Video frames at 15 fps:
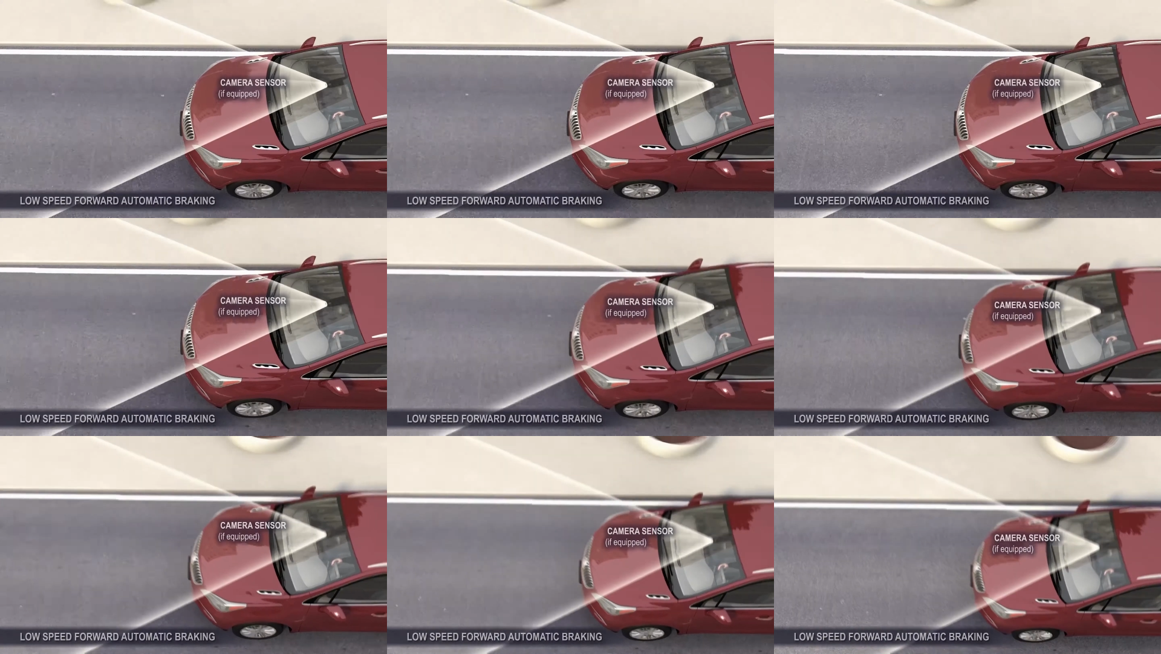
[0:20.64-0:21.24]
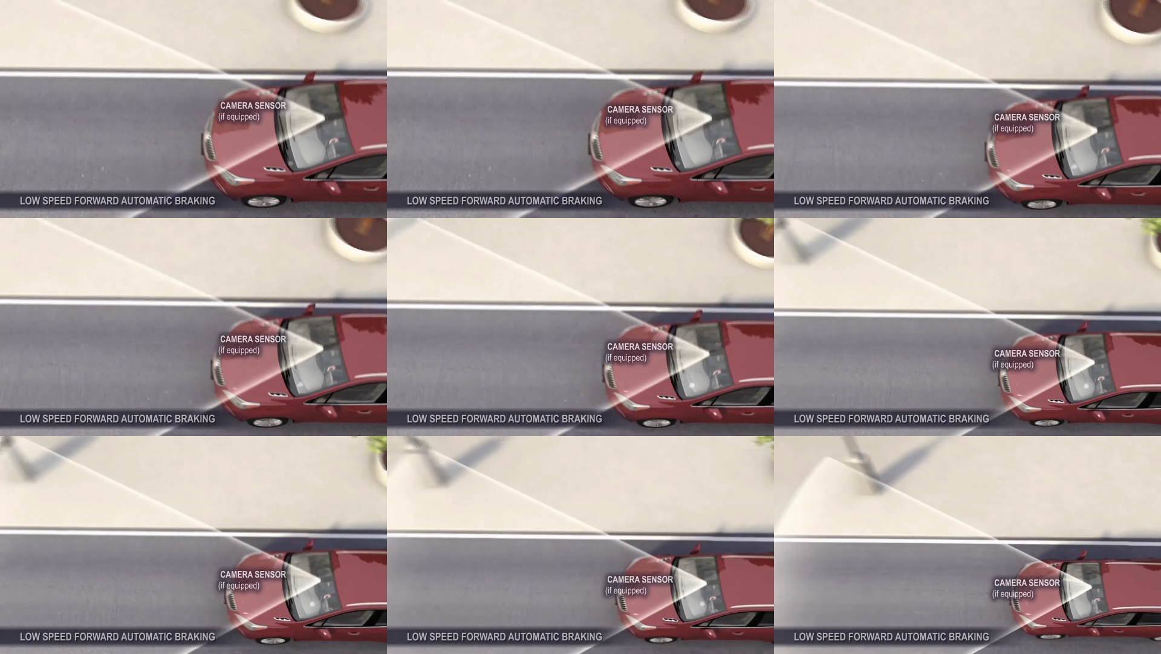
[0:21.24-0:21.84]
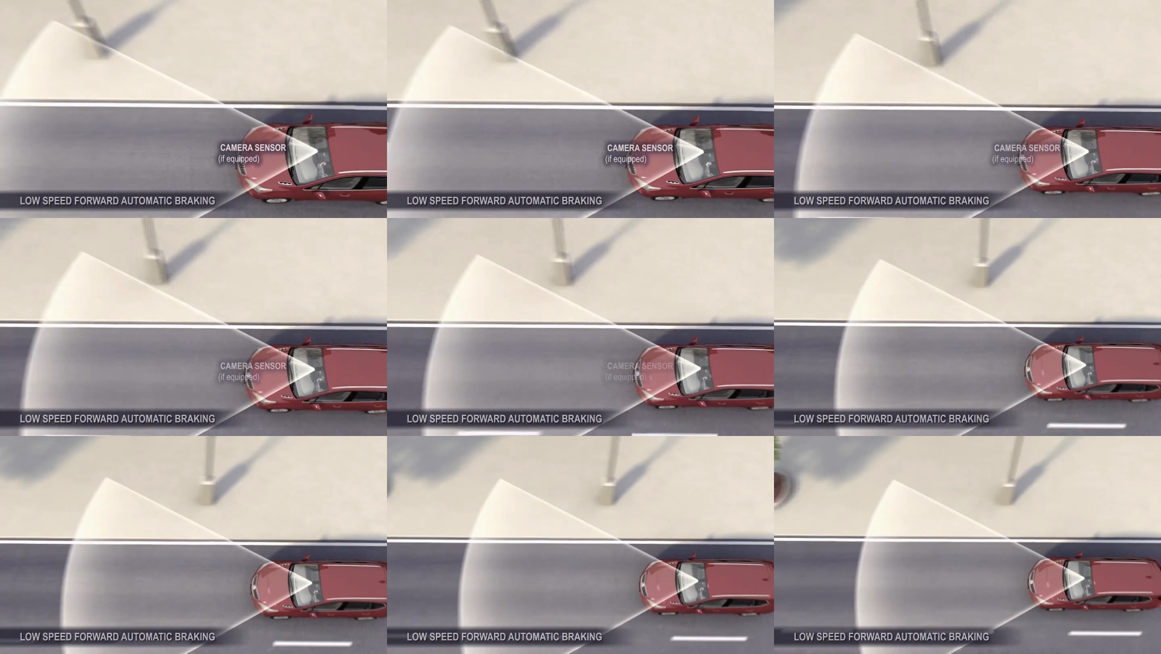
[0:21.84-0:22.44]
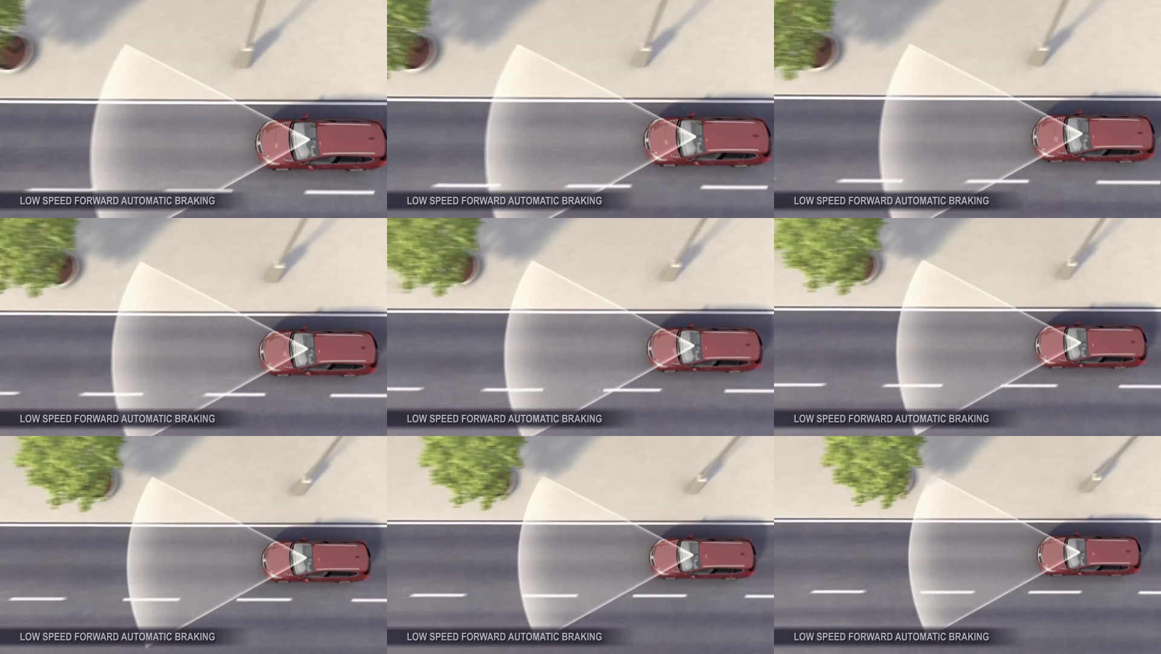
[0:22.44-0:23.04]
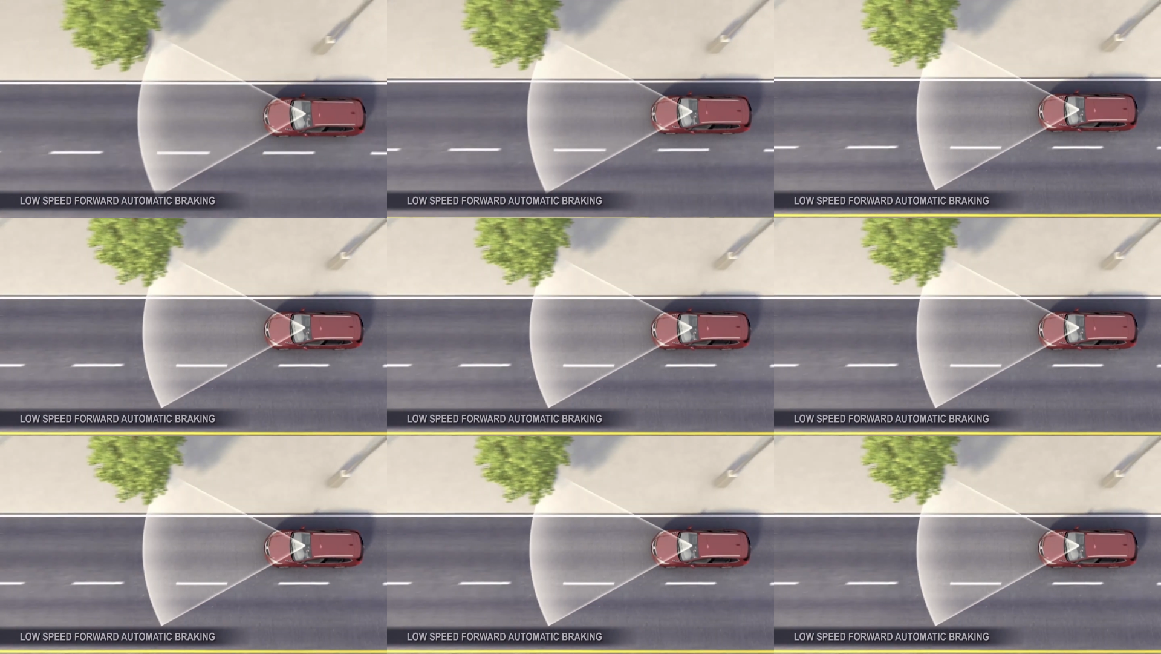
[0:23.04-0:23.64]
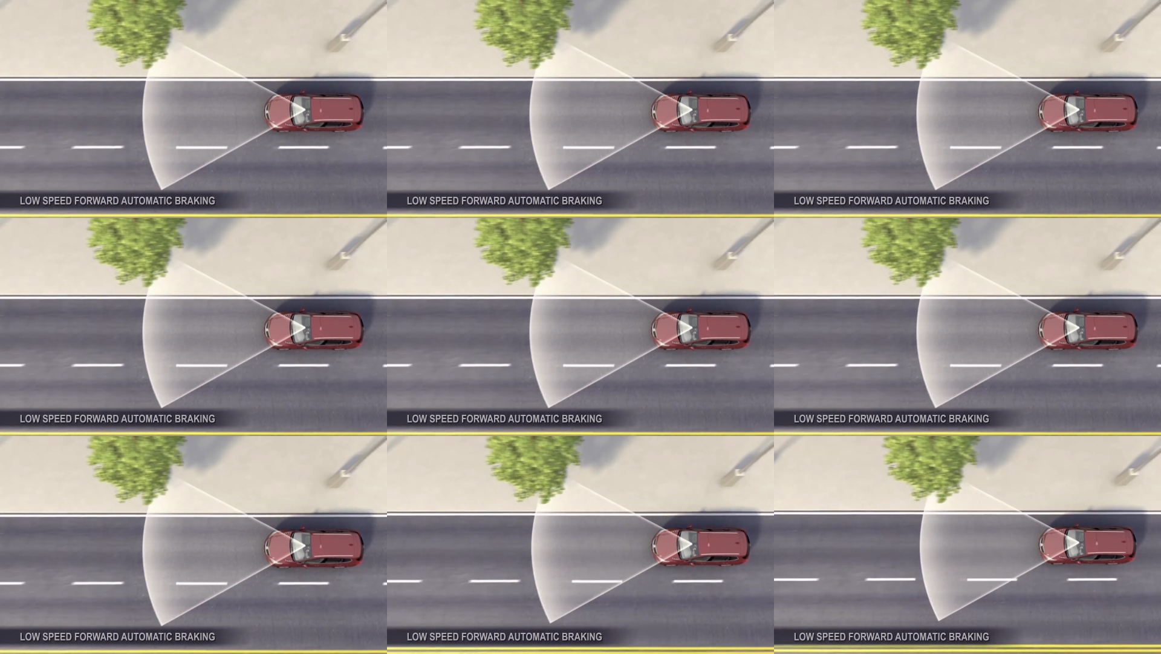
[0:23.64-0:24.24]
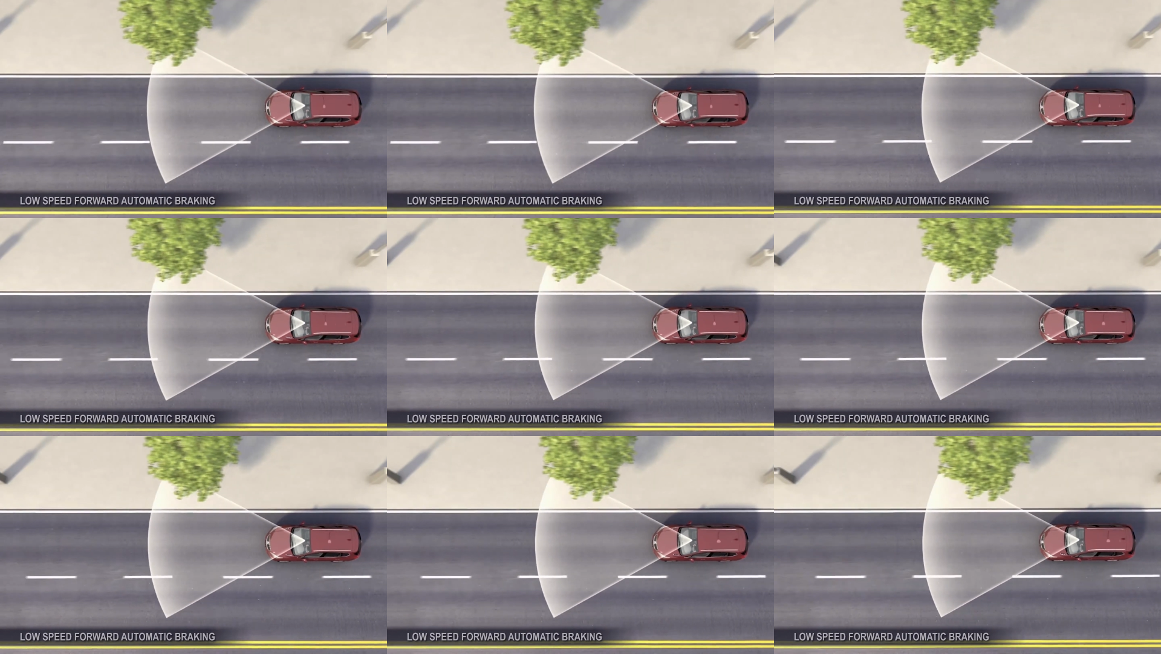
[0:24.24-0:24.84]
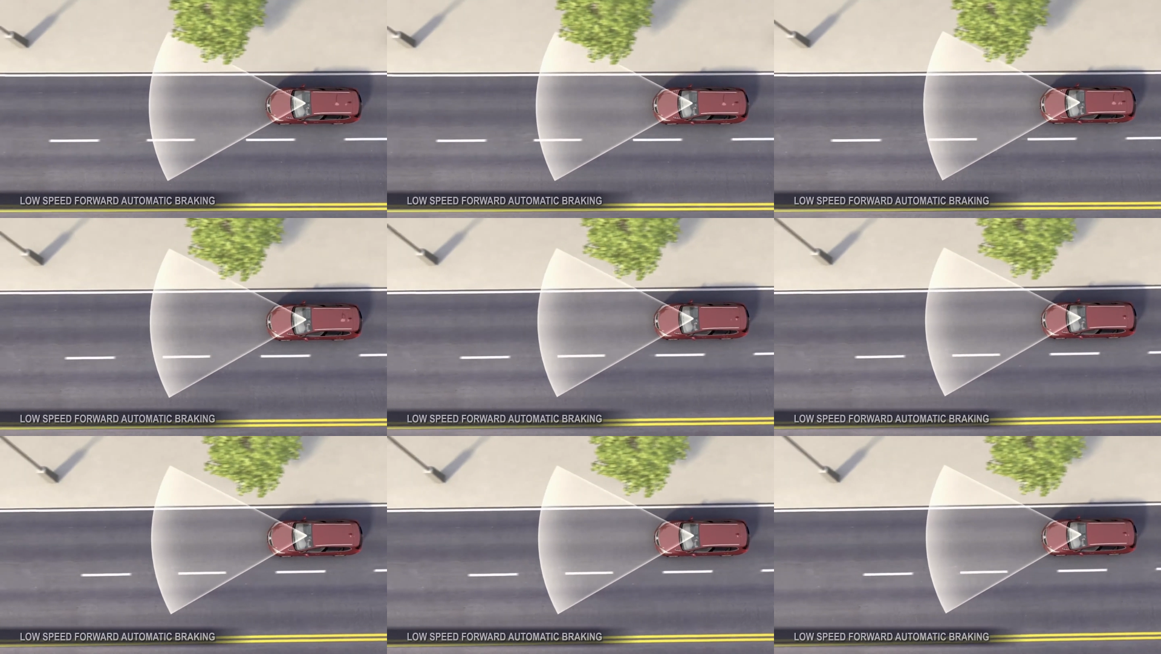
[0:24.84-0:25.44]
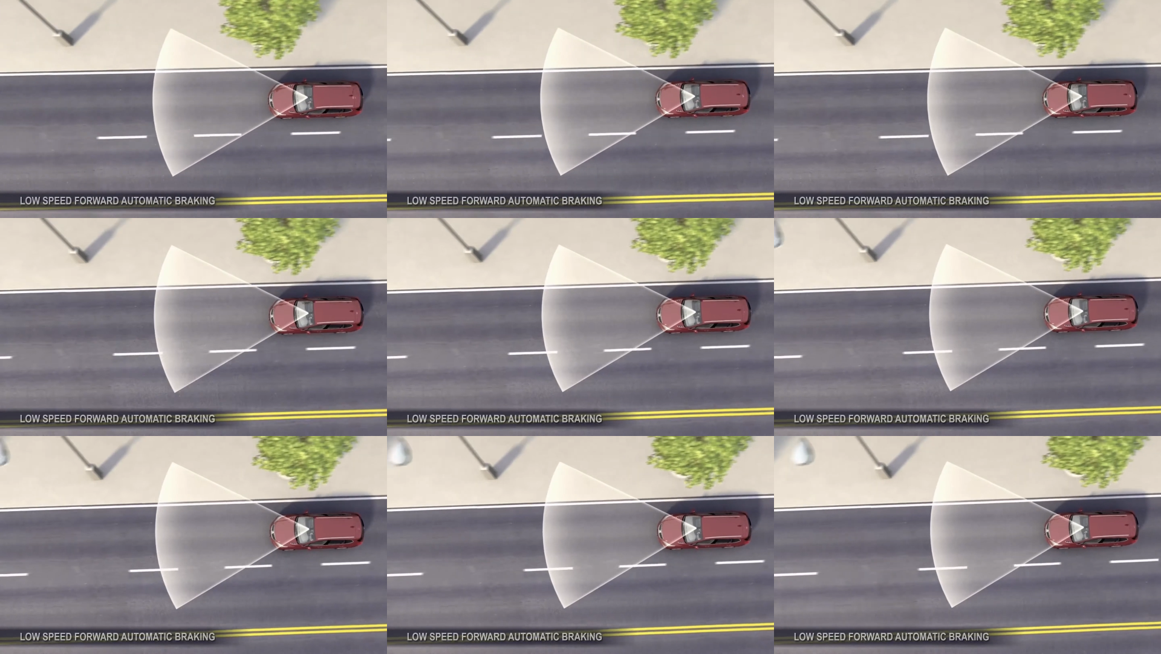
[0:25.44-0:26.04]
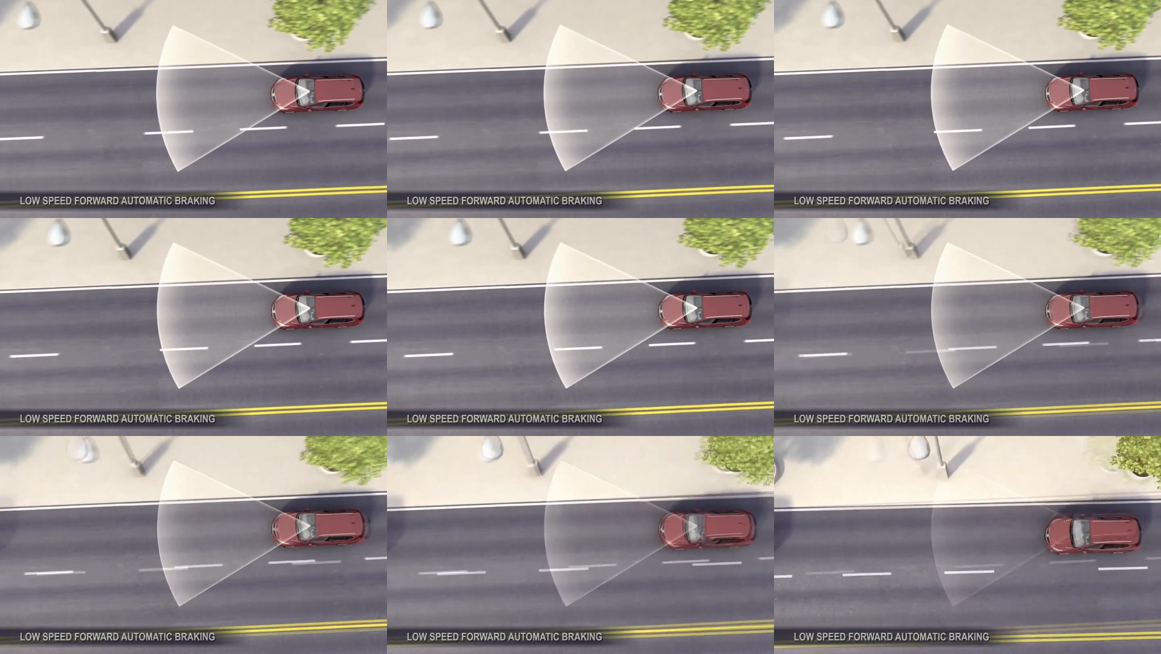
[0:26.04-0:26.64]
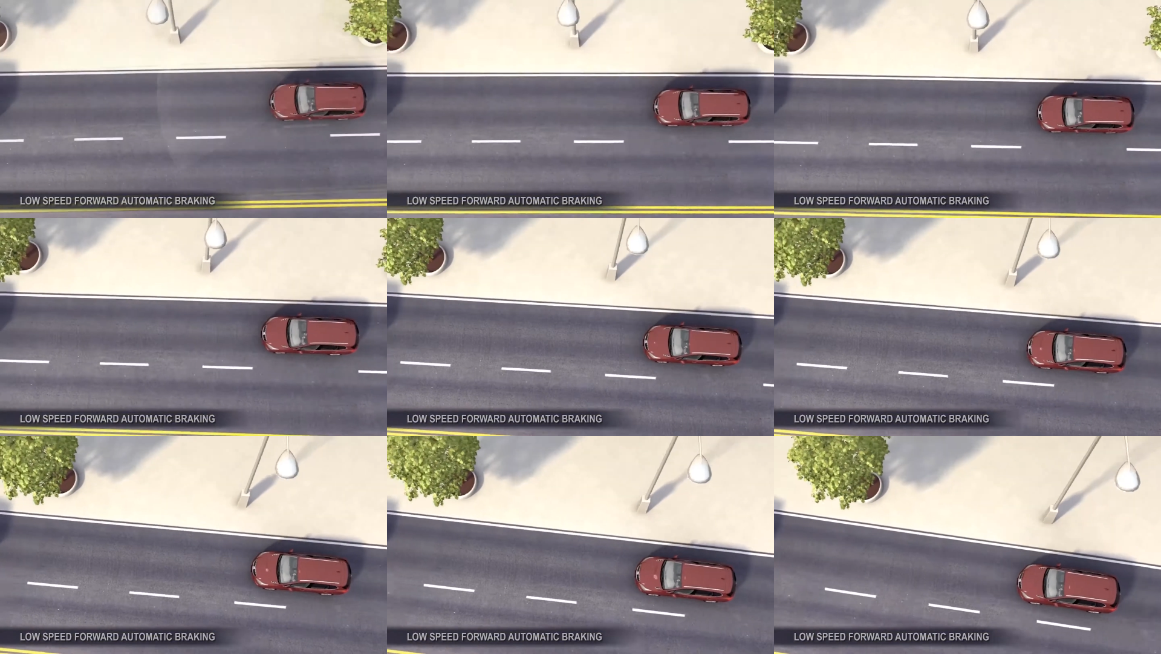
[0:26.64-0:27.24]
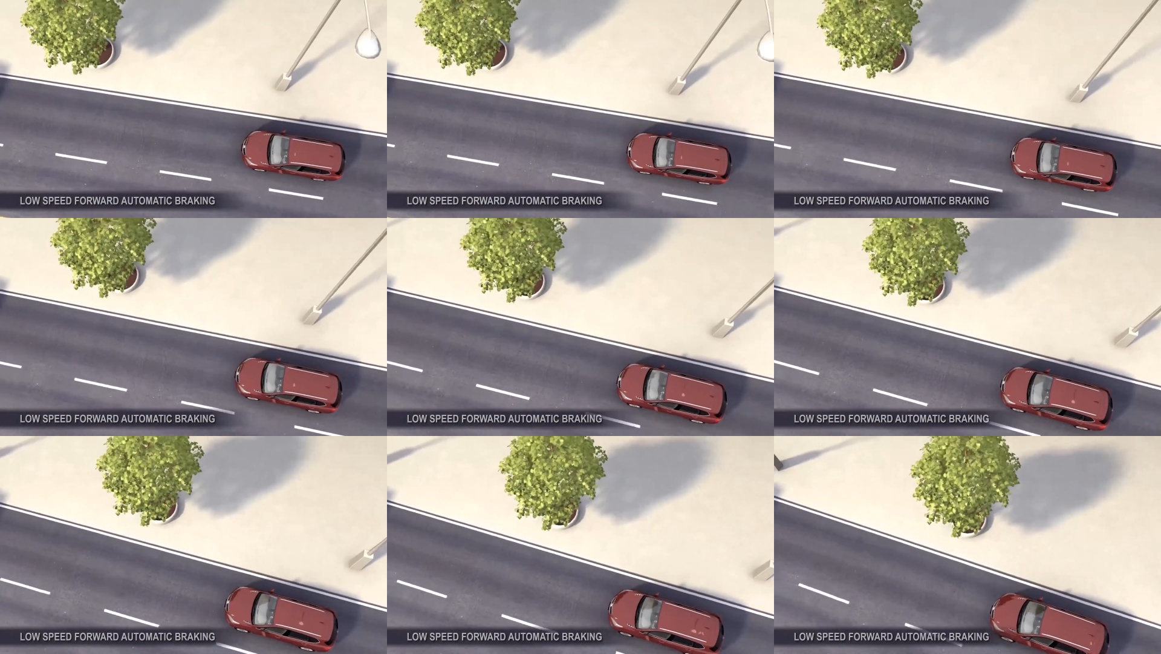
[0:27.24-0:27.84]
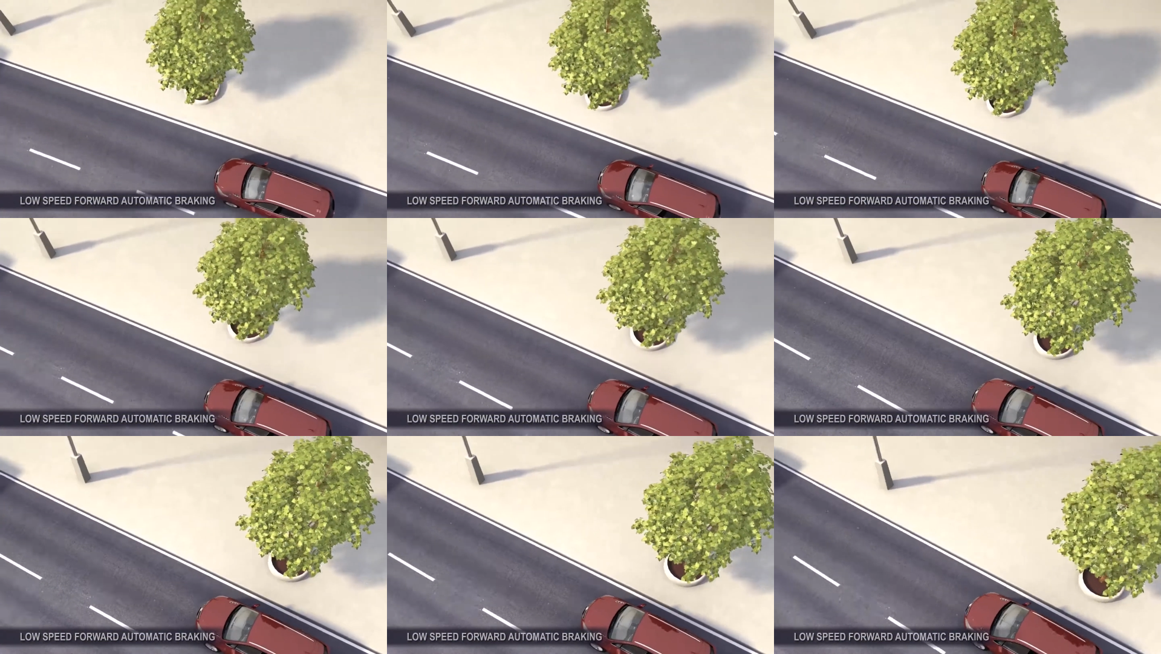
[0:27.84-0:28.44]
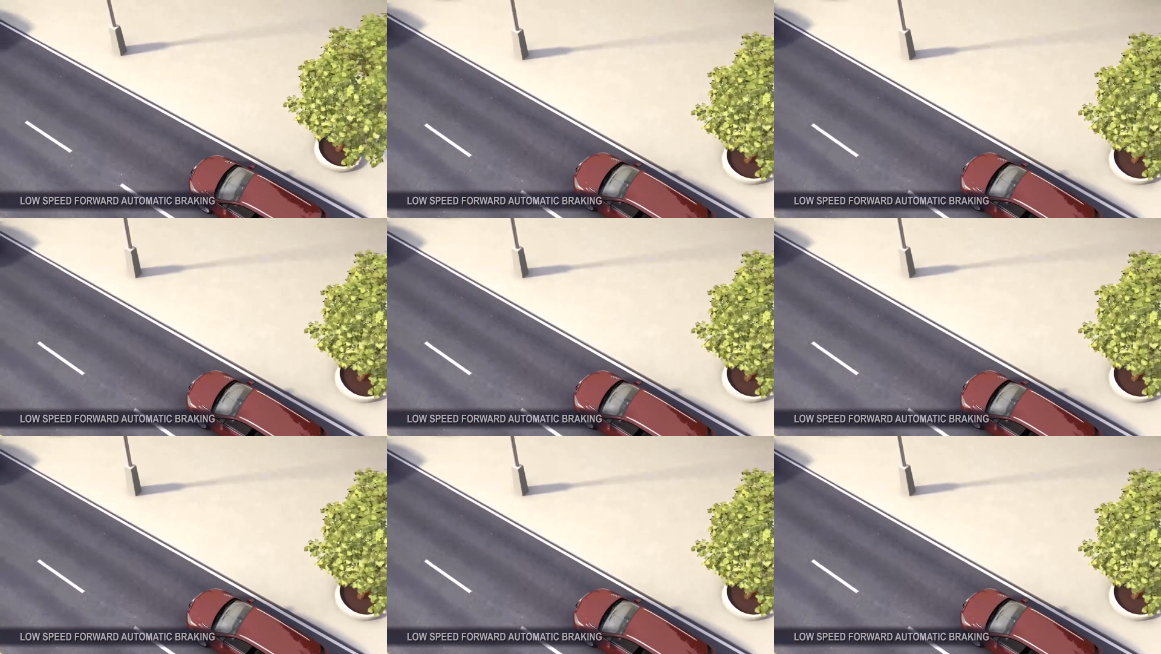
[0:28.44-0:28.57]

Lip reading: Nobody's mouth can be seen.